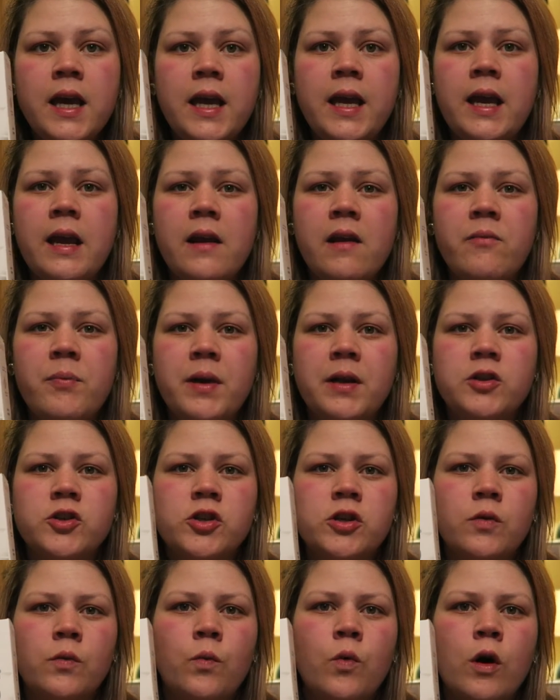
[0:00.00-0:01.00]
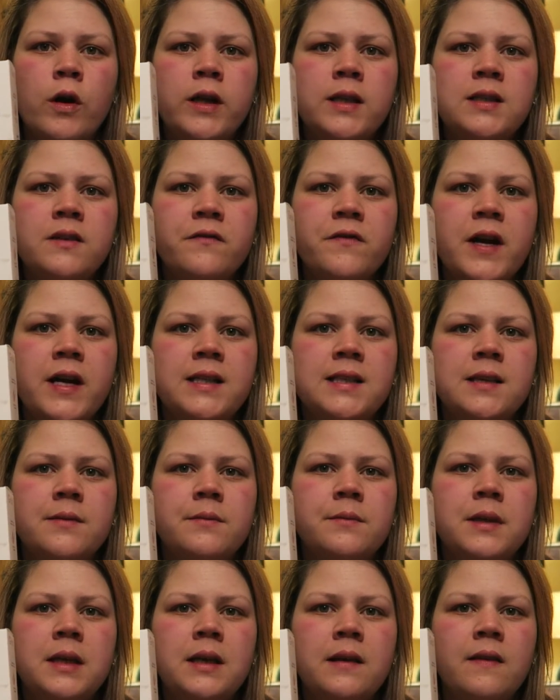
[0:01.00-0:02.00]
and I've been wanting to find
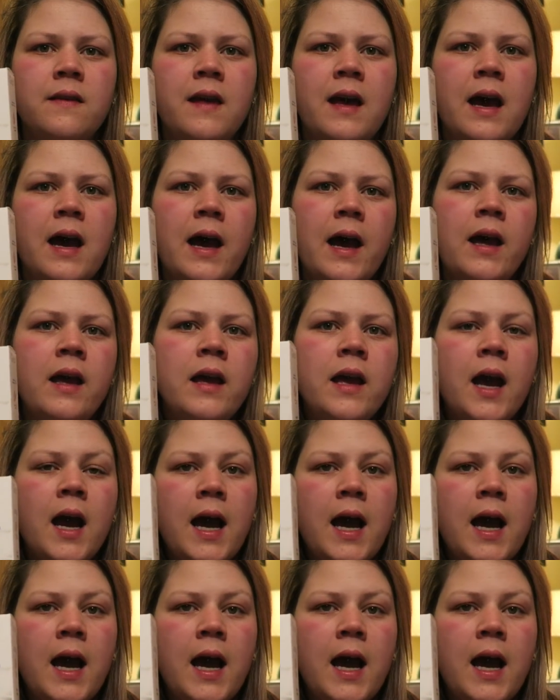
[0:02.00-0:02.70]
something that